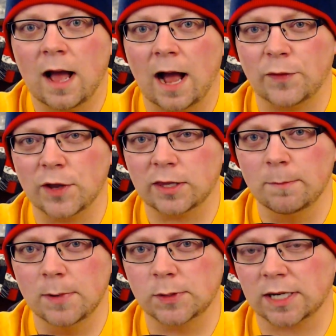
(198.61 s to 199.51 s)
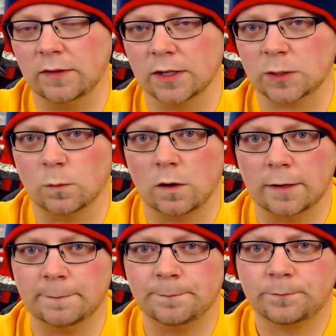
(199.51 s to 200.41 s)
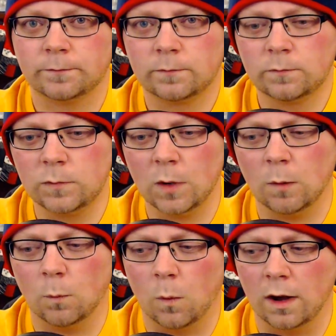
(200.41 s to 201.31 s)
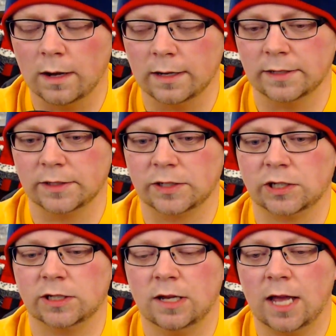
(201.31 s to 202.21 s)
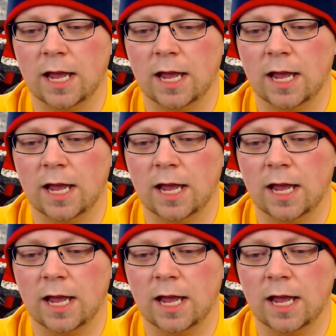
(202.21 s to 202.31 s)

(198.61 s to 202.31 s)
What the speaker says: I think the music in this one was